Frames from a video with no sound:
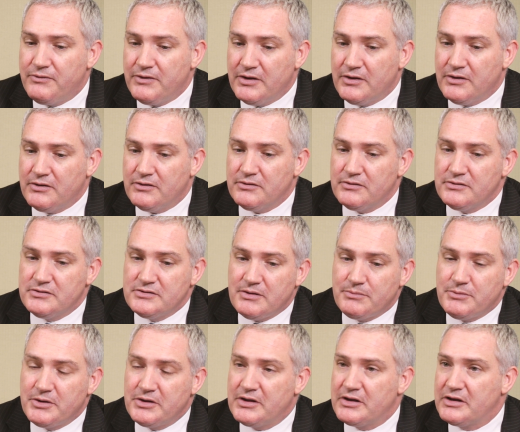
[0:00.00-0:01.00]
feel
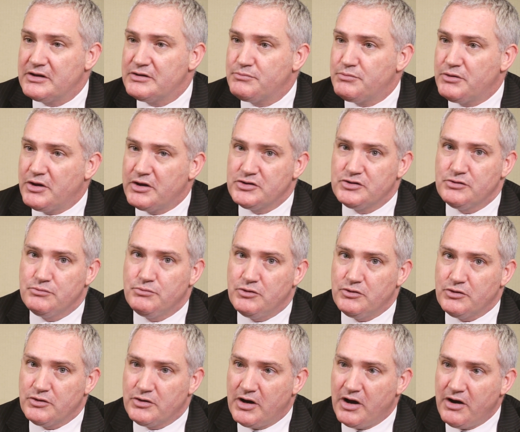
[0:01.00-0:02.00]
something that is
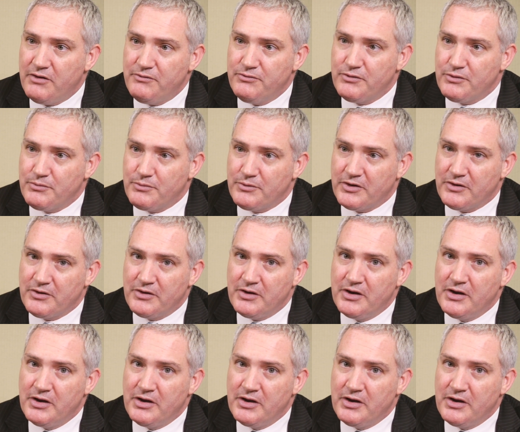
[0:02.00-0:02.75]
pleasurable or comfortable,